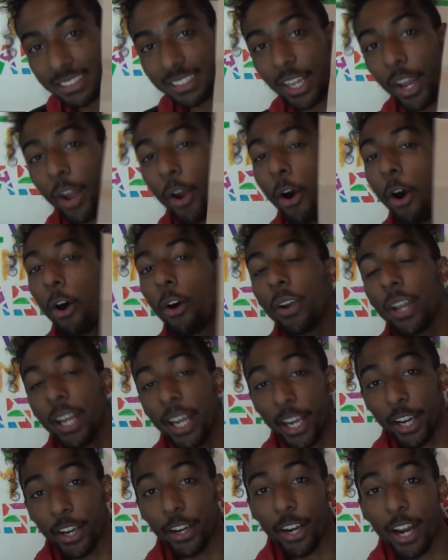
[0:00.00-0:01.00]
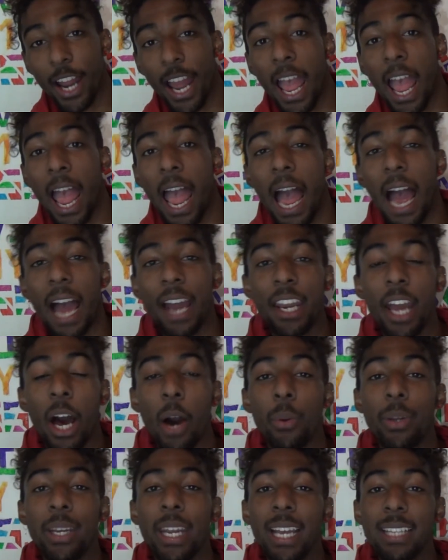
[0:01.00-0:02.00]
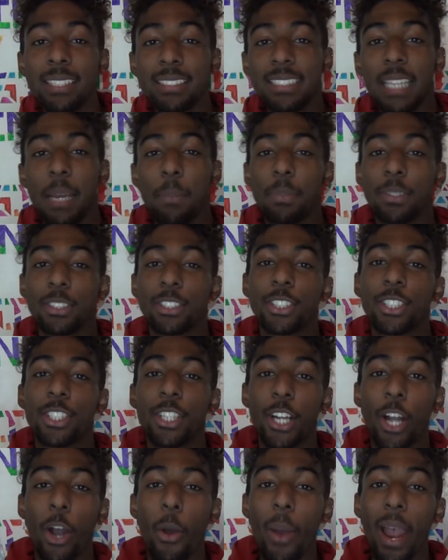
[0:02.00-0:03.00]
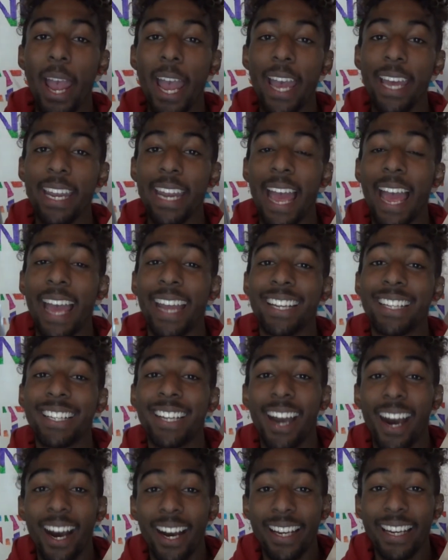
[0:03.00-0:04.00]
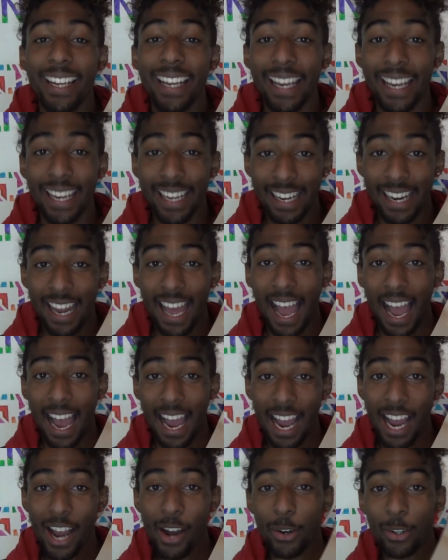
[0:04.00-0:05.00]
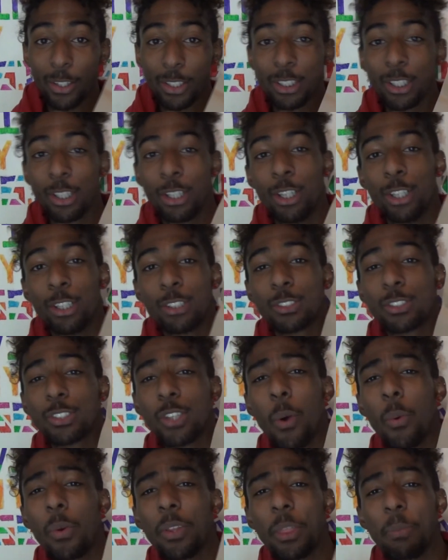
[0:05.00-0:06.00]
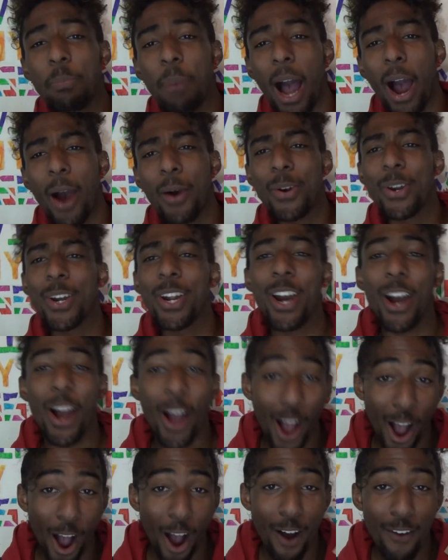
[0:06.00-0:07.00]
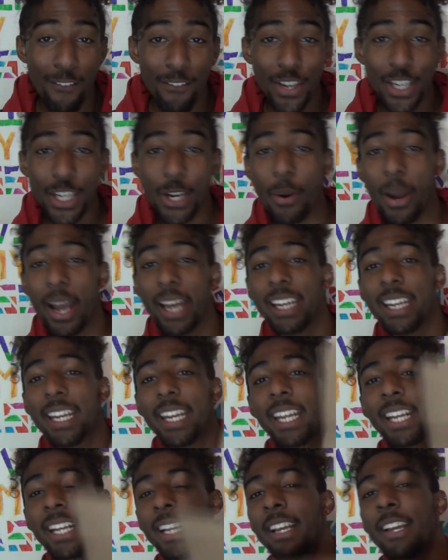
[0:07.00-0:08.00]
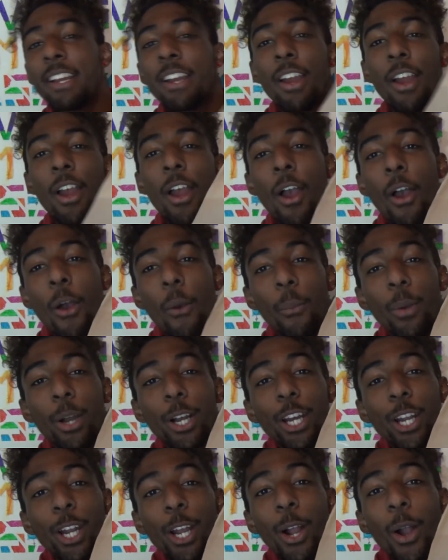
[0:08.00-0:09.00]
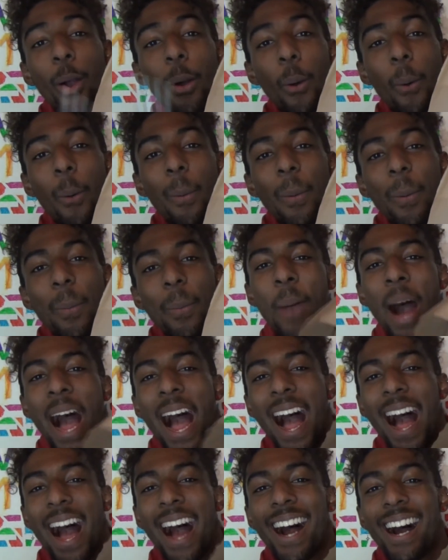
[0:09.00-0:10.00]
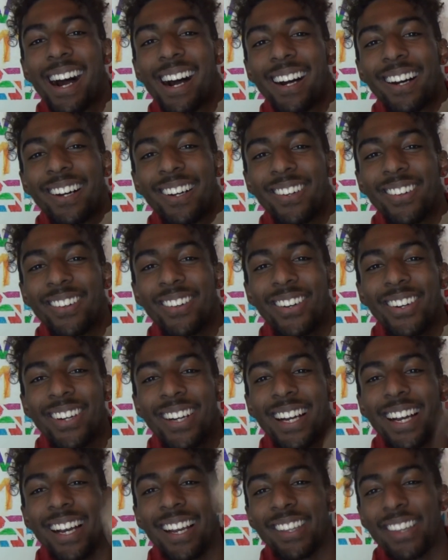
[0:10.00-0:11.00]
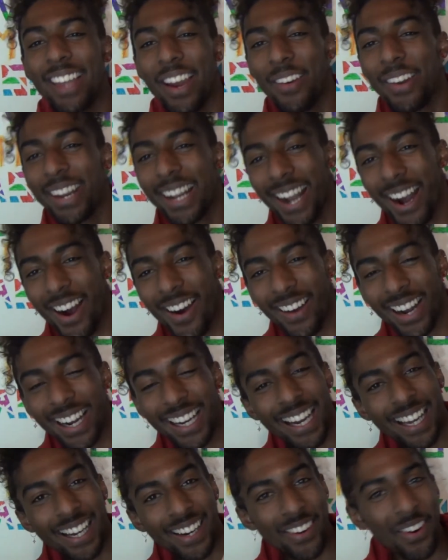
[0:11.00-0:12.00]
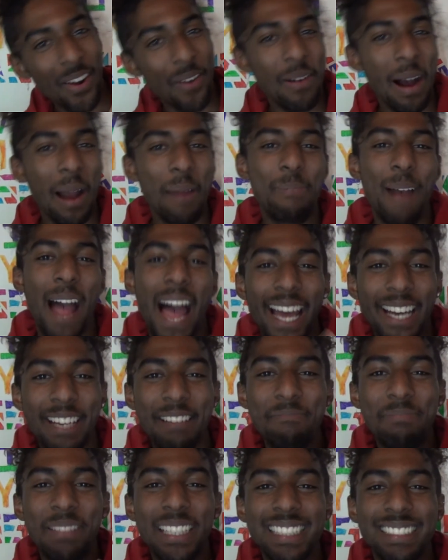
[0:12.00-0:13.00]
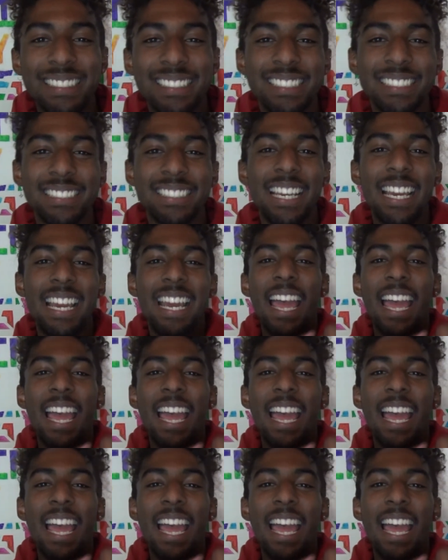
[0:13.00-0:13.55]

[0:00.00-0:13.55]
They're all here, and now next step is to go ahead and cut it out. So with the power of video editing, we're gonna go pow. There we go. I cut out all my pattern pieces.